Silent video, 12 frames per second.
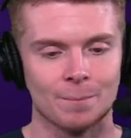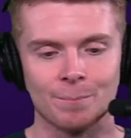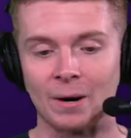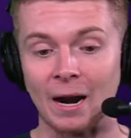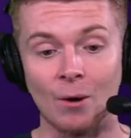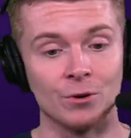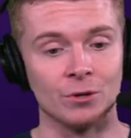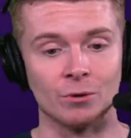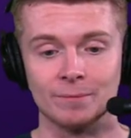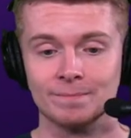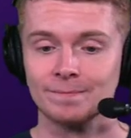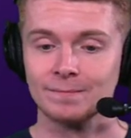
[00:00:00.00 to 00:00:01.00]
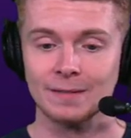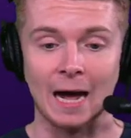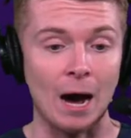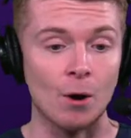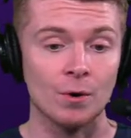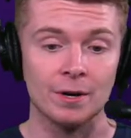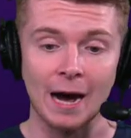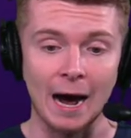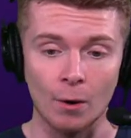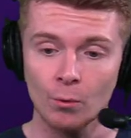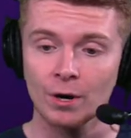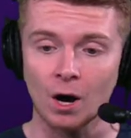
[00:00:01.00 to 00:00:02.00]
But I would do it. I would
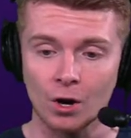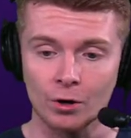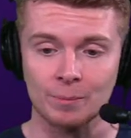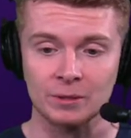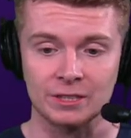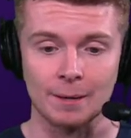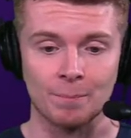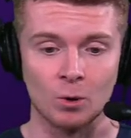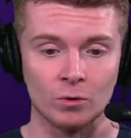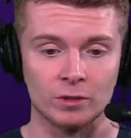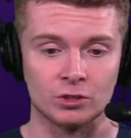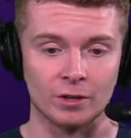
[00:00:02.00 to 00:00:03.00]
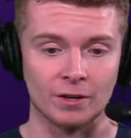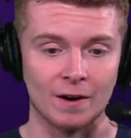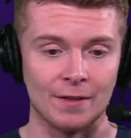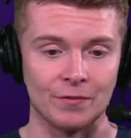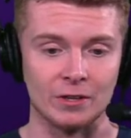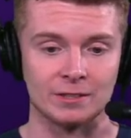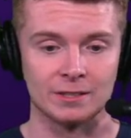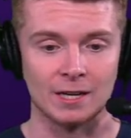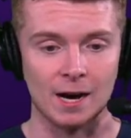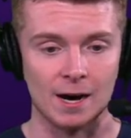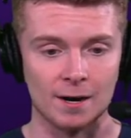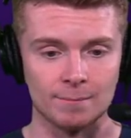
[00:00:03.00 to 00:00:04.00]
I would 100% pull the trigger on this.
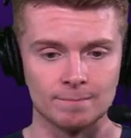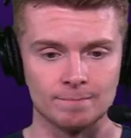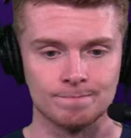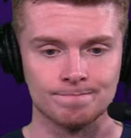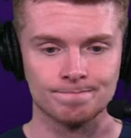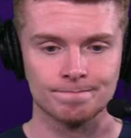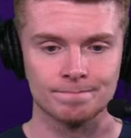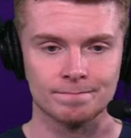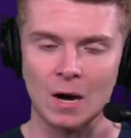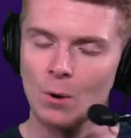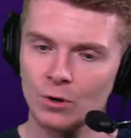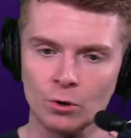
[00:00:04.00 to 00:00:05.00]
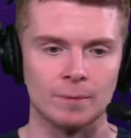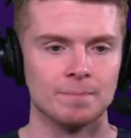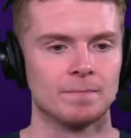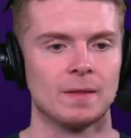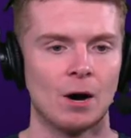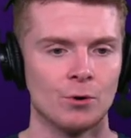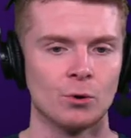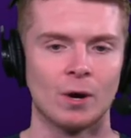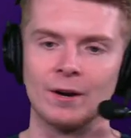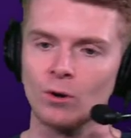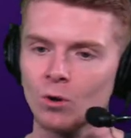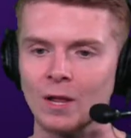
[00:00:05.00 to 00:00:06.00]
Um, I would do it. I would do it.
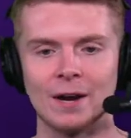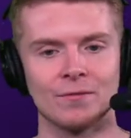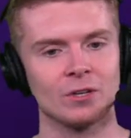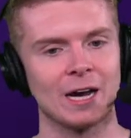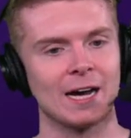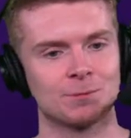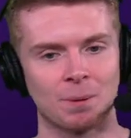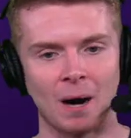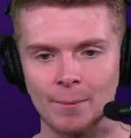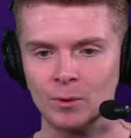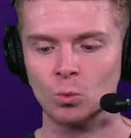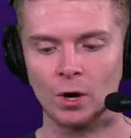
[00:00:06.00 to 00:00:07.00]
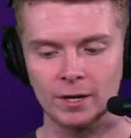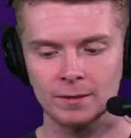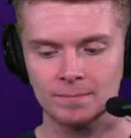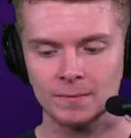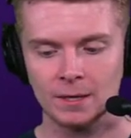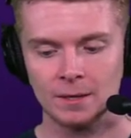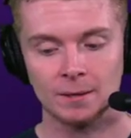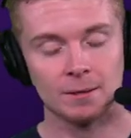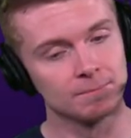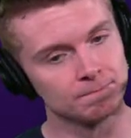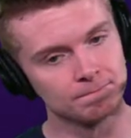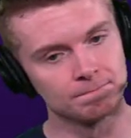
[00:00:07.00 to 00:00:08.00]
I know a lot of you guys probably wouldn't,
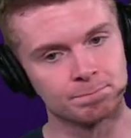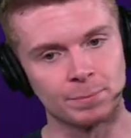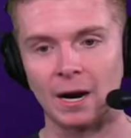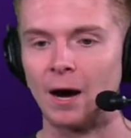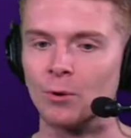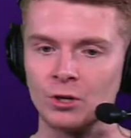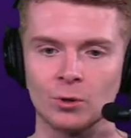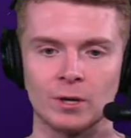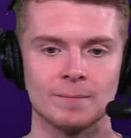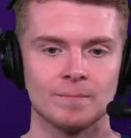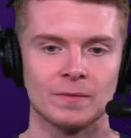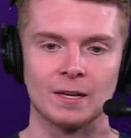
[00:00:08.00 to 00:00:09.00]
but I would do it.